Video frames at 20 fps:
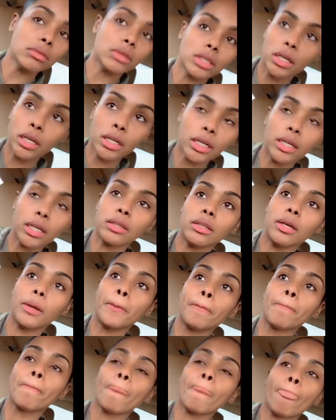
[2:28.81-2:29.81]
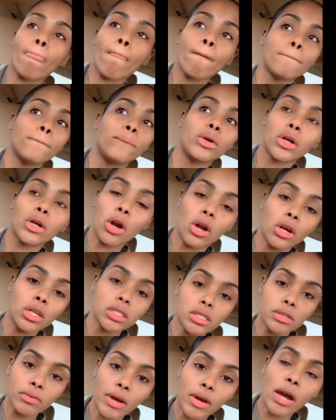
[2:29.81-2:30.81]
They're gonna get done,
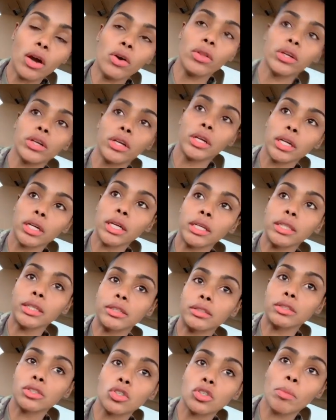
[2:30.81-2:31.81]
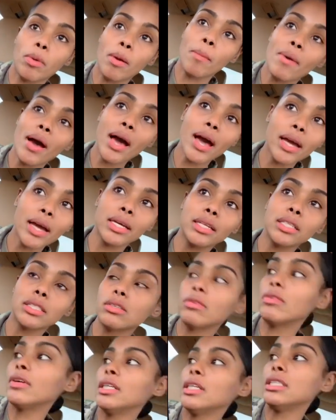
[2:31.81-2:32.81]
regardless of how they're gonna get done. So my mind is
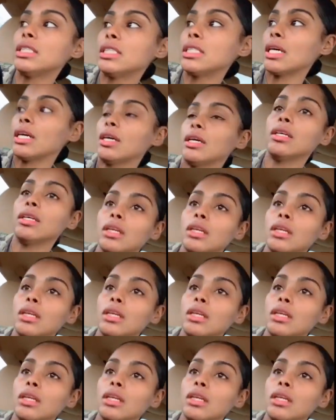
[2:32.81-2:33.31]
already set